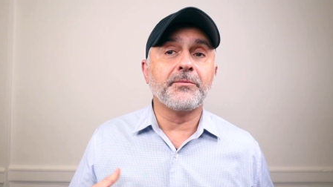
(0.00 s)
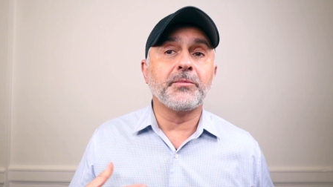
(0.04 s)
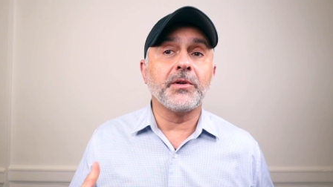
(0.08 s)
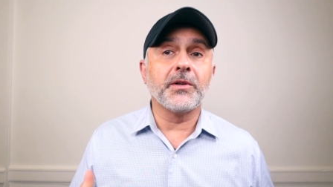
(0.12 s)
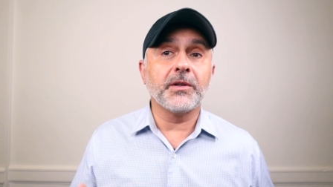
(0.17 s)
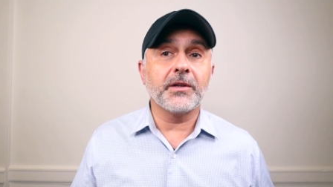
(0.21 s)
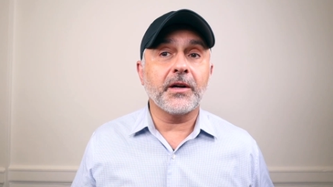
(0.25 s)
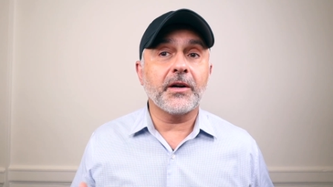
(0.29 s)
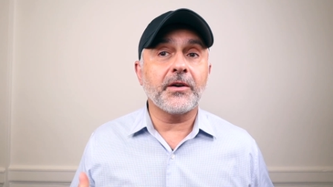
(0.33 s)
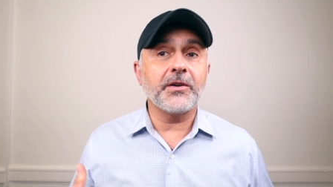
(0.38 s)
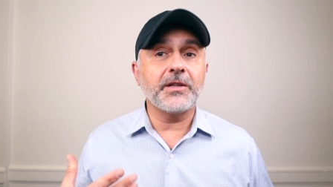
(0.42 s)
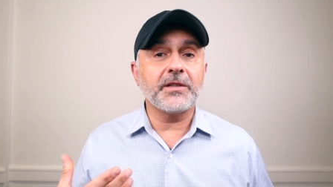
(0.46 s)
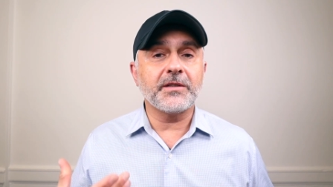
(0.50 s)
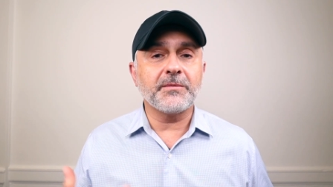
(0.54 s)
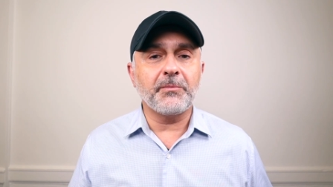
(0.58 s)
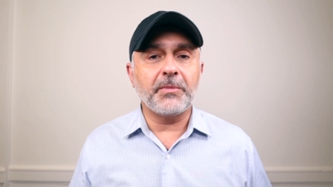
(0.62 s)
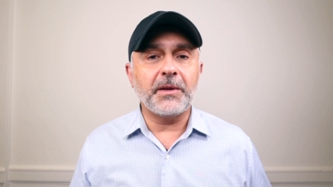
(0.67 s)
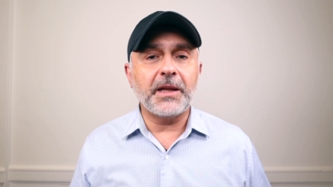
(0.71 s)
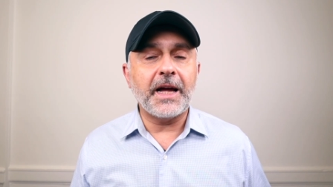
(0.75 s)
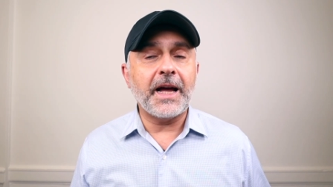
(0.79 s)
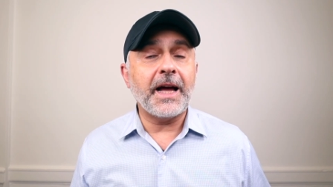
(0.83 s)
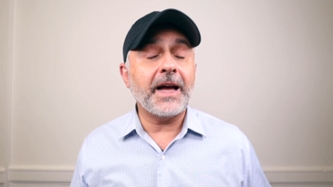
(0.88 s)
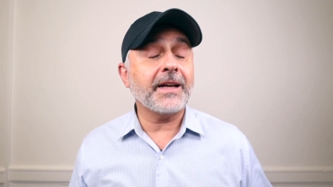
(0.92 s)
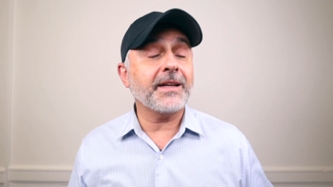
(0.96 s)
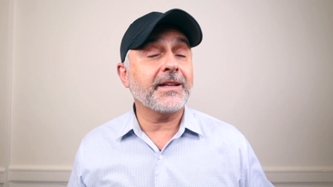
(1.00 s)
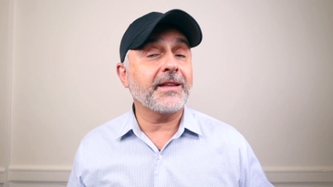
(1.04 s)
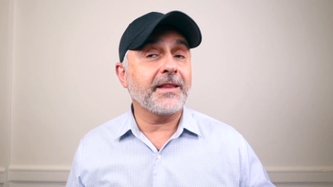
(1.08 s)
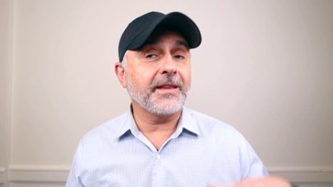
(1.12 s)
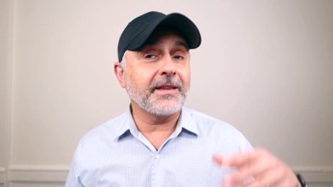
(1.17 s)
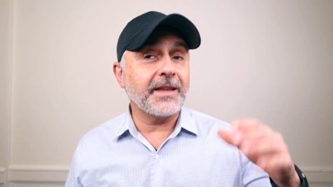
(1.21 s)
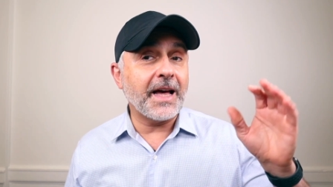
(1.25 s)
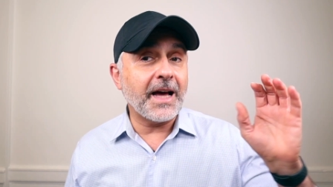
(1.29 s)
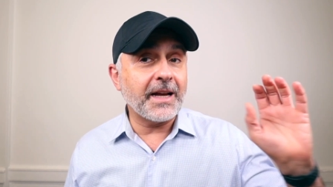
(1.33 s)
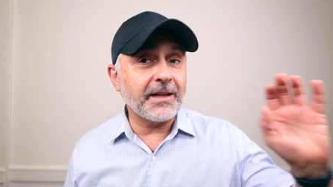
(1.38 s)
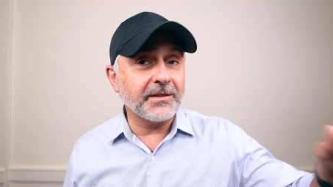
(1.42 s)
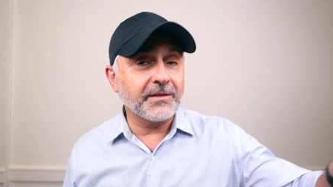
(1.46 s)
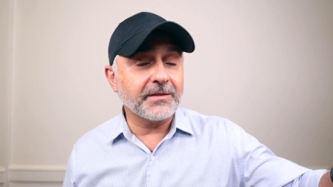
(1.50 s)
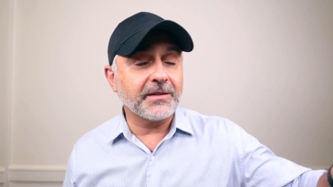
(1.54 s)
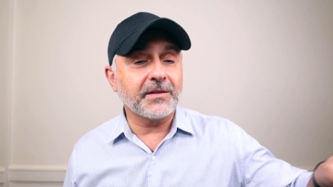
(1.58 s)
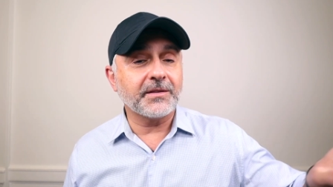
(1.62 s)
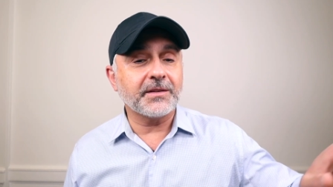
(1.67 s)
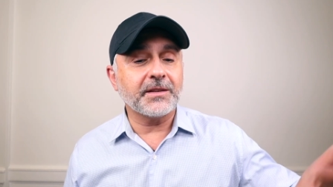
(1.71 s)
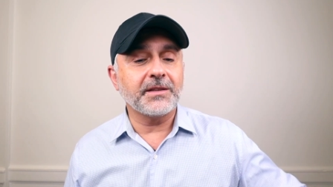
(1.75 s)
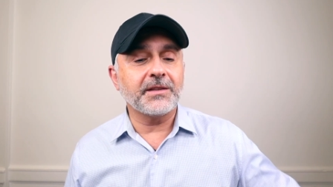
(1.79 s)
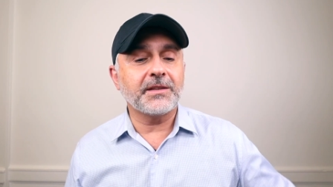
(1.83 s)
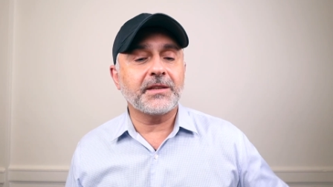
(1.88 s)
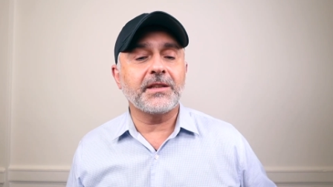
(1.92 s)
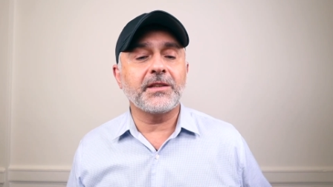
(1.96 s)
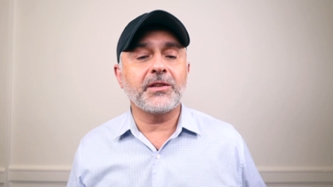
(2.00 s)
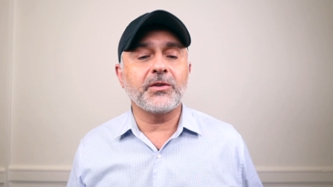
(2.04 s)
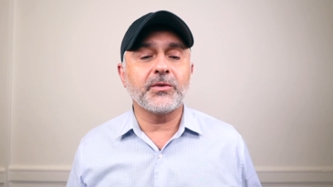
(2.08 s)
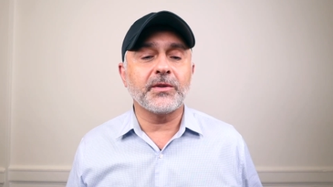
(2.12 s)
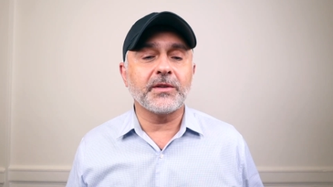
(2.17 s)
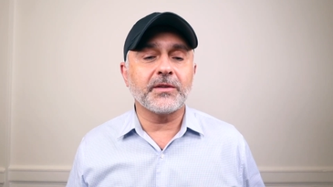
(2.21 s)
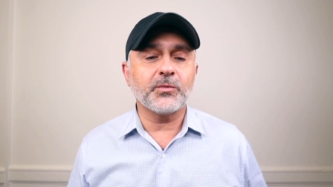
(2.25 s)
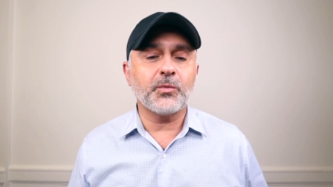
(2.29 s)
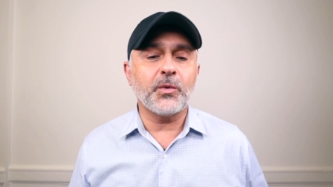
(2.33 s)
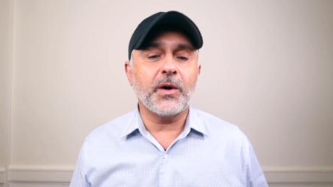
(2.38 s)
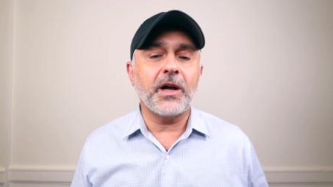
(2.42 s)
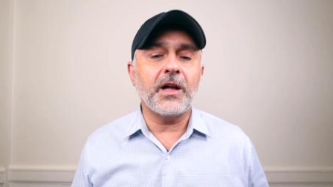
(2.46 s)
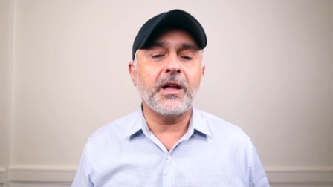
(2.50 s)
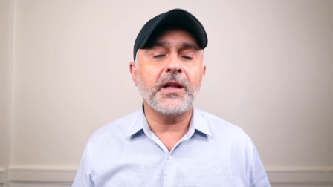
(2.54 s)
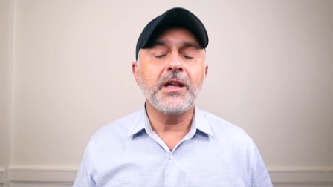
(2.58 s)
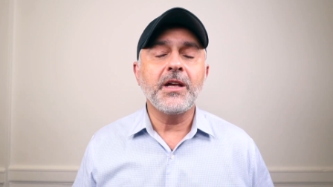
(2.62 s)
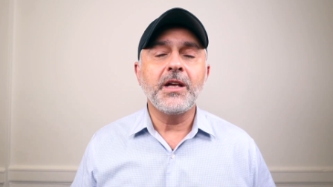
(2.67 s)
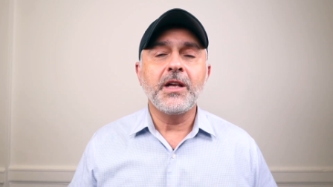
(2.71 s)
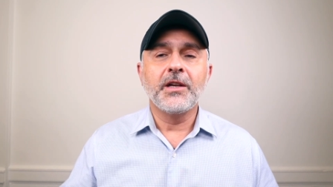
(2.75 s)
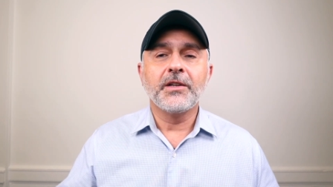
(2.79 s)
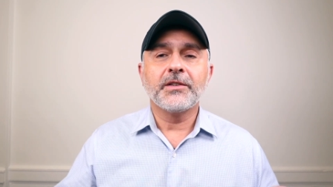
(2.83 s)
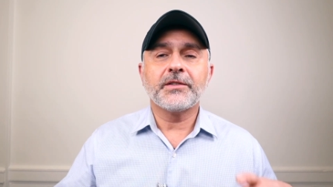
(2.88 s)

Bulgari's Black. That is discontinued as well.